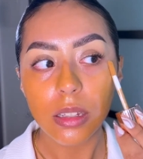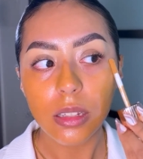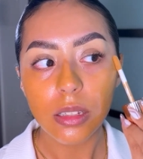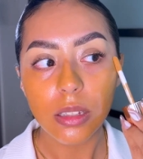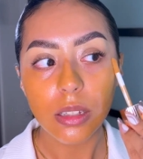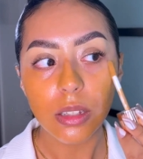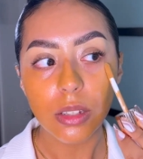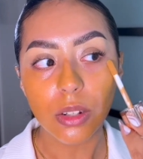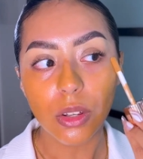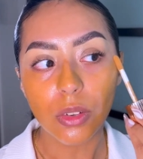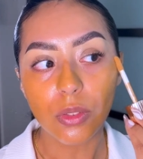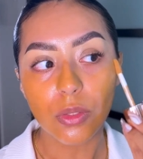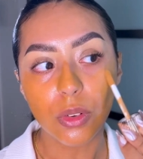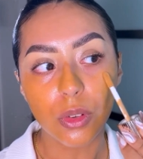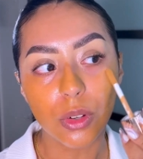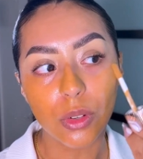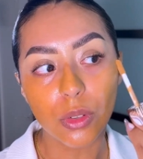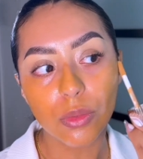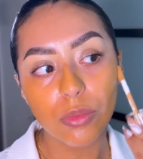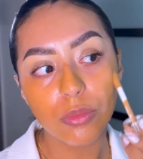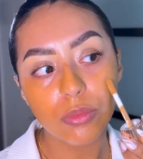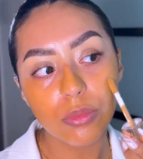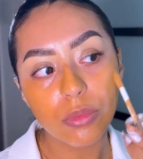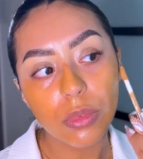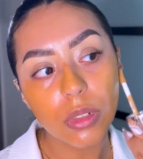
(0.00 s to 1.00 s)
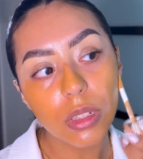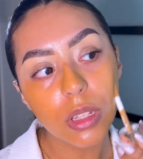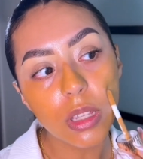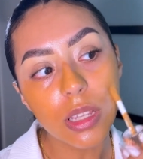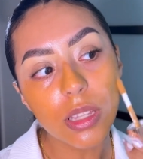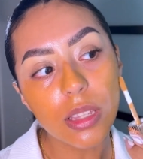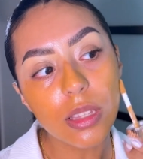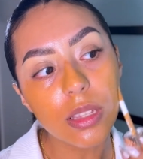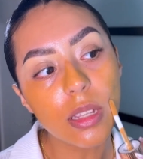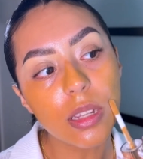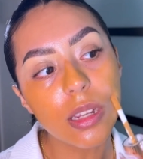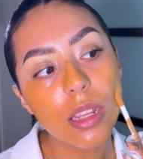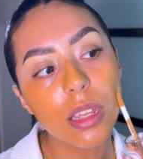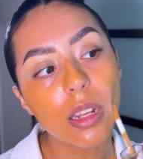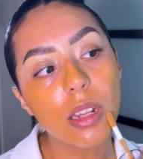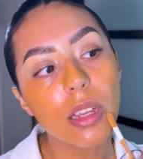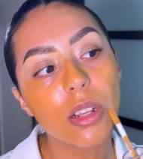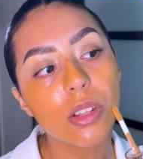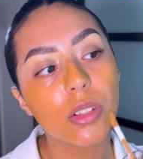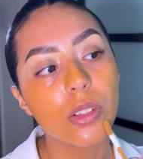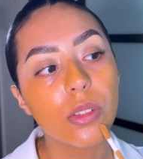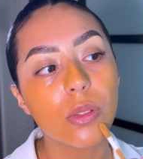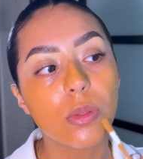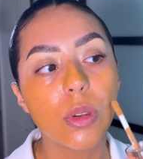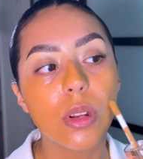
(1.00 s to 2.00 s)
You know, if you're listening, I
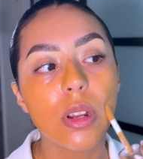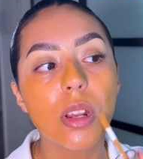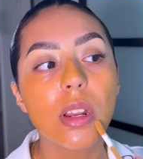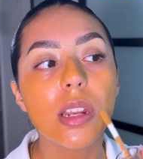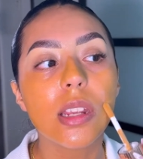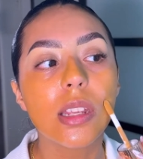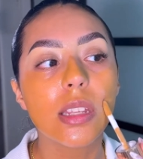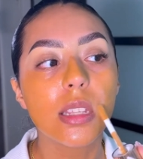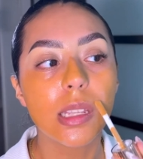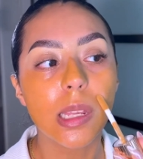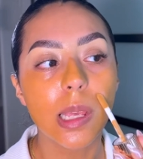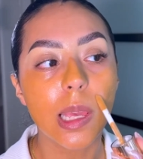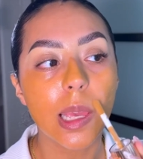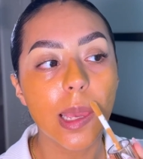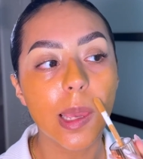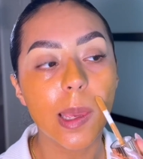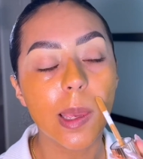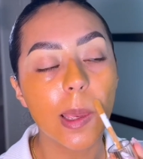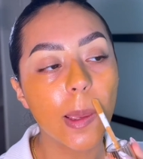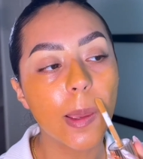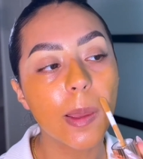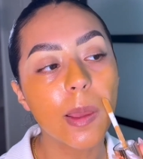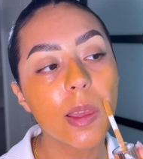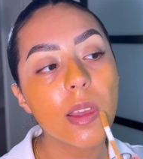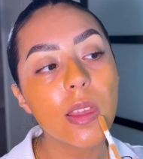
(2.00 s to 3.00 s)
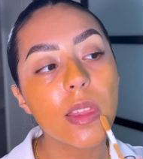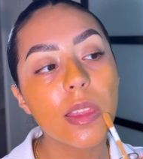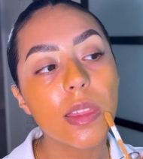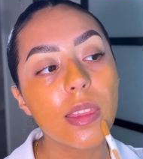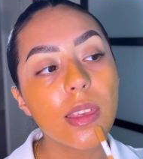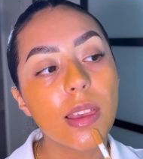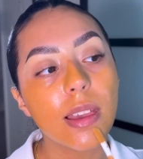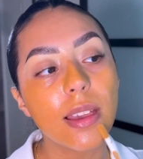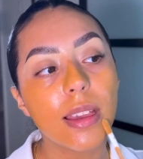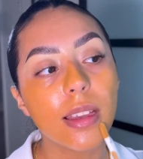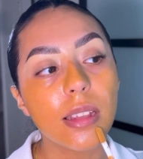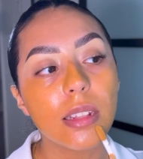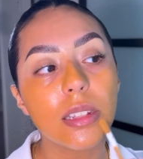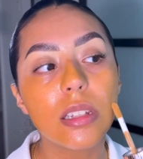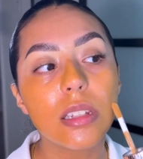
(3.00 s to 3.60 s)
just wanted to say that